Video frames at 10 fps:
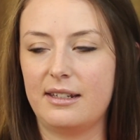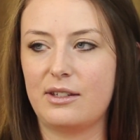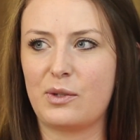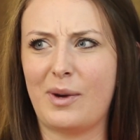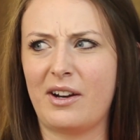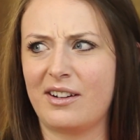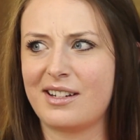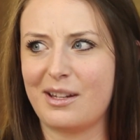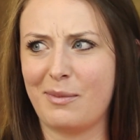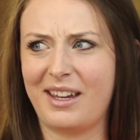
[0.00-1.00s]

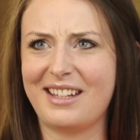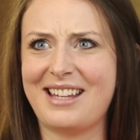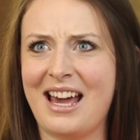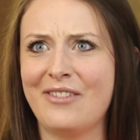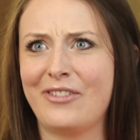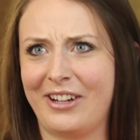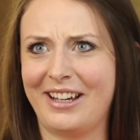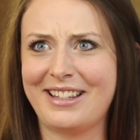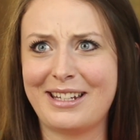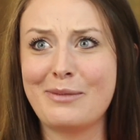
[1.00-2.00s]
sweaters. I'm like, it's
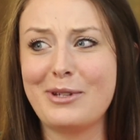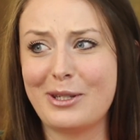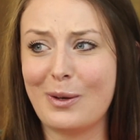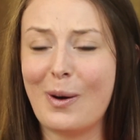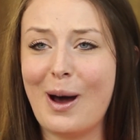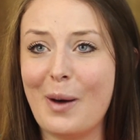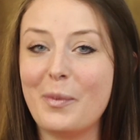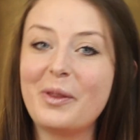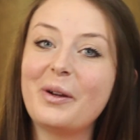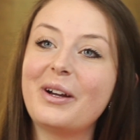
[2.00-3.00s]
Africa. It's going to be so hot.
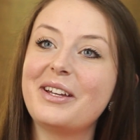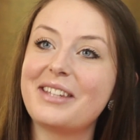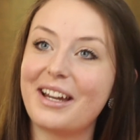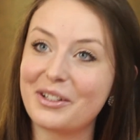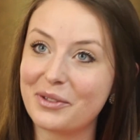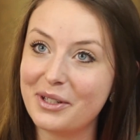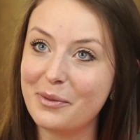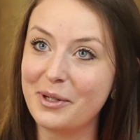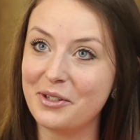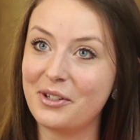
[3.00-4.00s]
But there is actually a
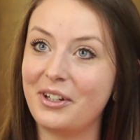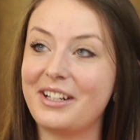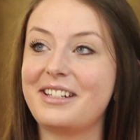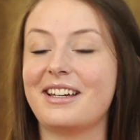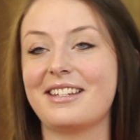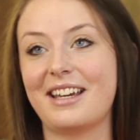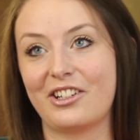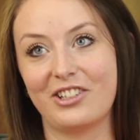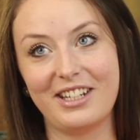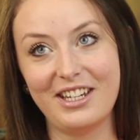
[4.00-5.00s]
winter and it does
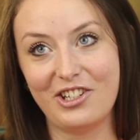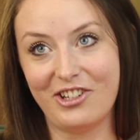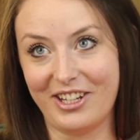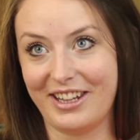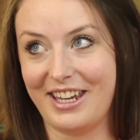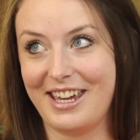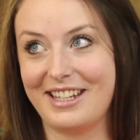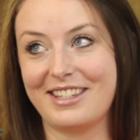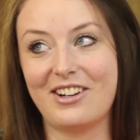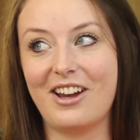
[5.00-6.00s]
actually get chilly.
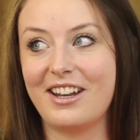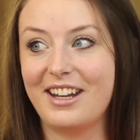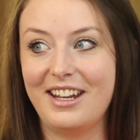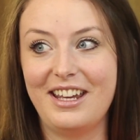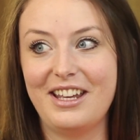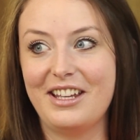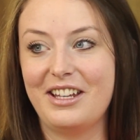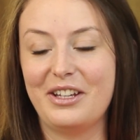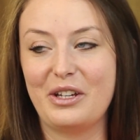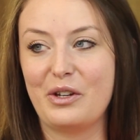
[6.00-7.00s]
It's not
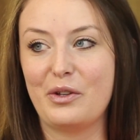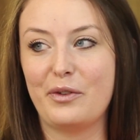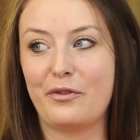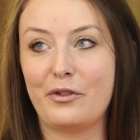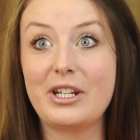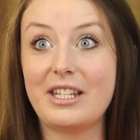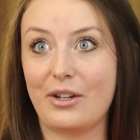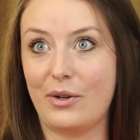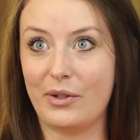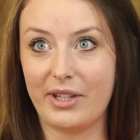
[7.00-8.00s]

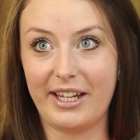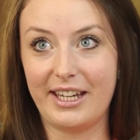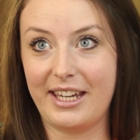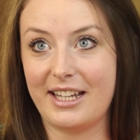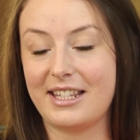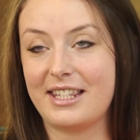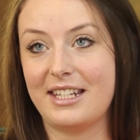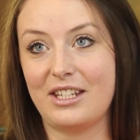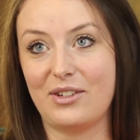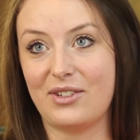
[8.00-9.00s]
freezing cold like it gets
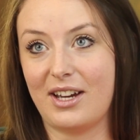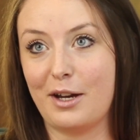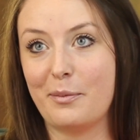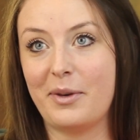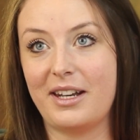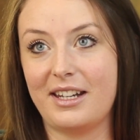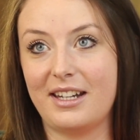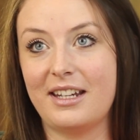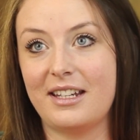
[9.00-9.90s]
in Utah, but it